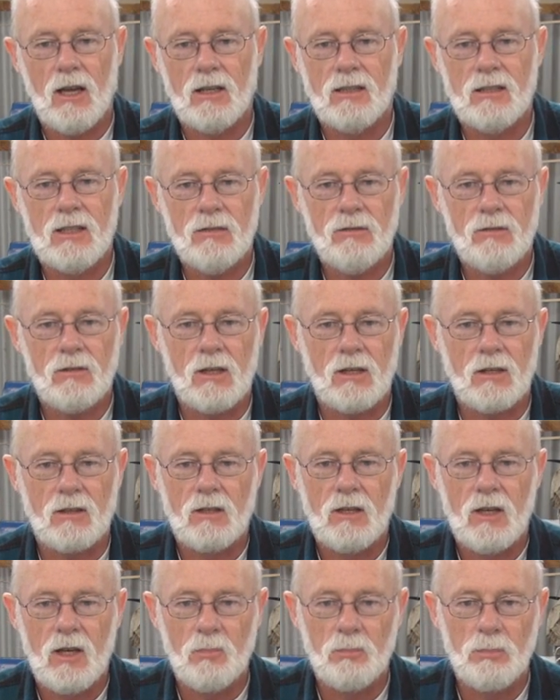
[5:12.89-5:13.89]
a
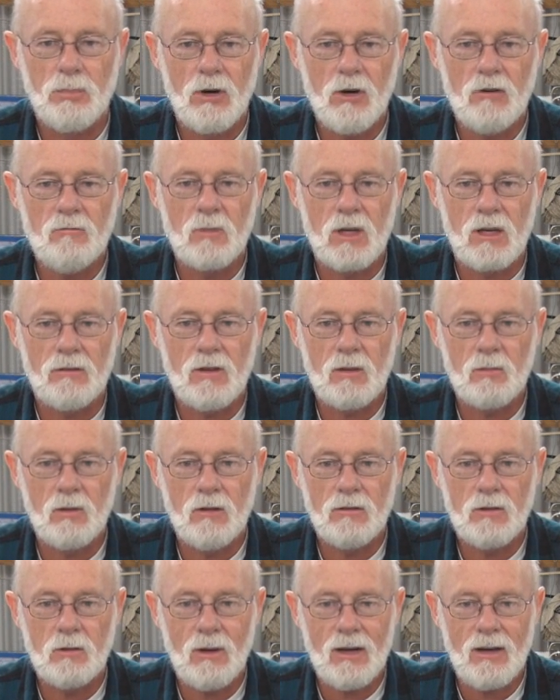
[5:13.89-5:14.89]
definite improvement if you
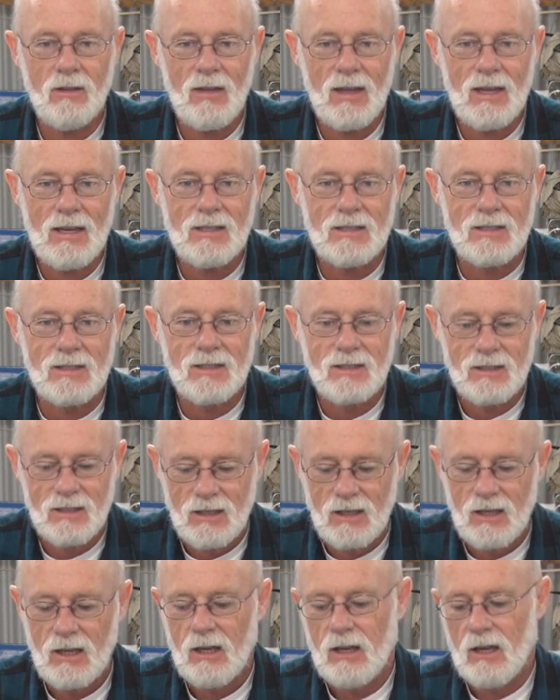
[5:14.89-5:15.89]
move to one of these.
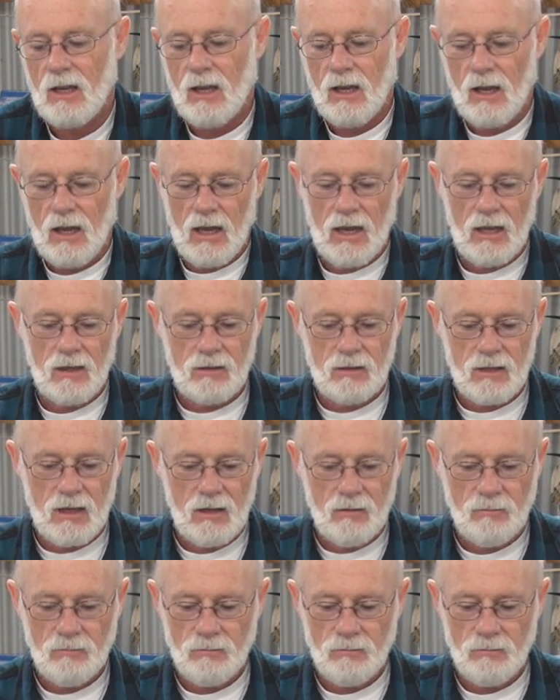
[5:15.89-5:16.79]
And